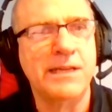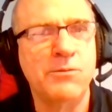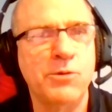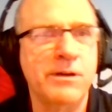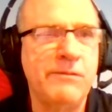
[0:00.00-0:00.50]

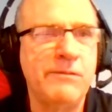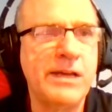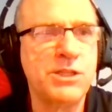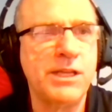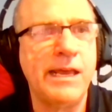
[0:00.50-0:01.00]
we're
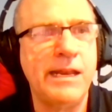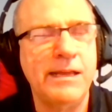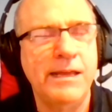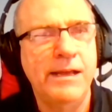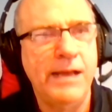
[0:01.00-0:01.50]
investigating
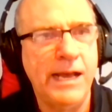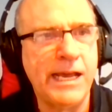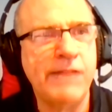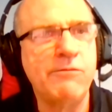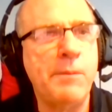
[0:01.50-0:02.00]
a
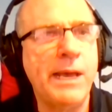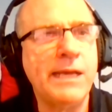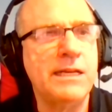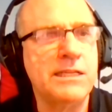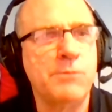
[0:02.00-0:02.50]
kind of a
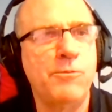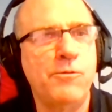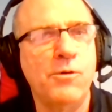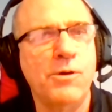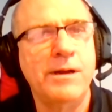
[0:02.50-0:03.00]
mechanism
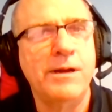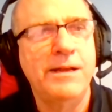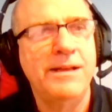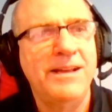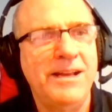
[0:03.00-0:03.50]
for
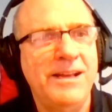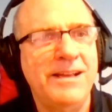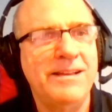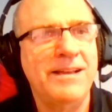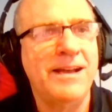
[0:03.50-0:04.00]

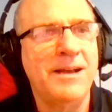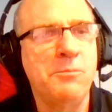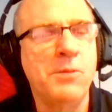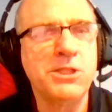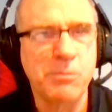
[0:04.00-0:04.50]

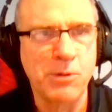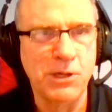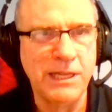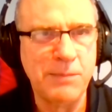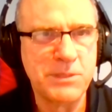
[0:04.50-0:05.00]
multiple
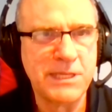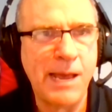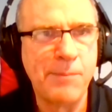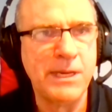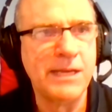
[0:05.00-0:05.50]
lips happening at